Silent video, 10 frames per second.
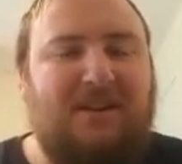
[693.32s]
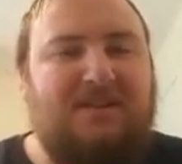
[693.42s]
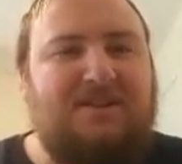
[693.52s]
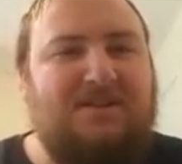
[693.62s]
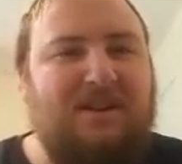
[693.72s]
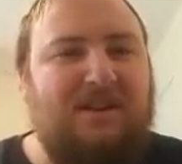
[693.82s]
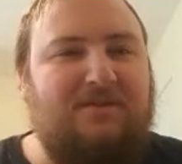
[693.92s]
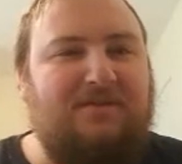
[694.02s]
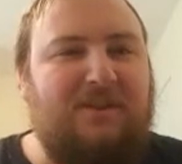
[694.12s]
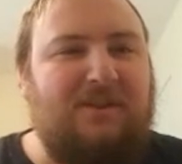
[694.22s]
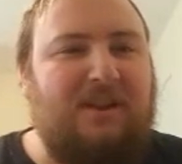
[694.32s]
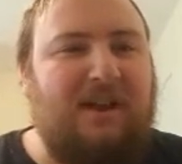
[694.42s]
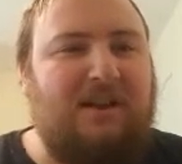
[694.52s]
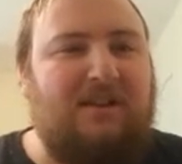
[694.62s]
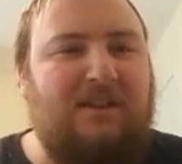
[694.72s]
just trying to figure it
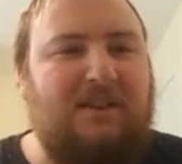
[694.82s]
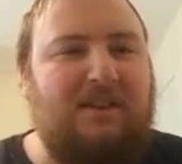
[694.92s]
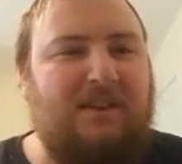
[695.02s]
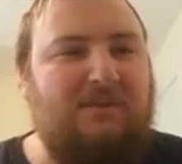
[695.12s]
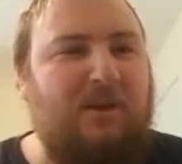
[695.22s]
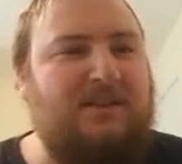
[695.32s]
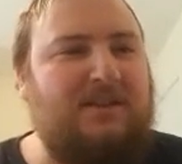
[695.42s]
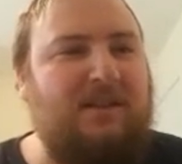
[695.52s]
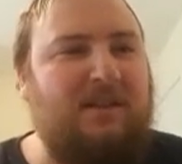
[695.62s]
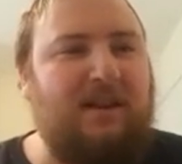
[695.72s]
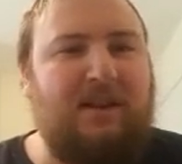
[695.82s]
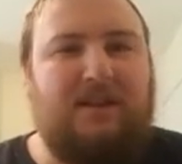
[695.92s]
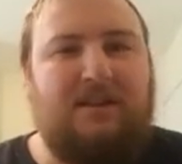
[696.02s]
out. And then once the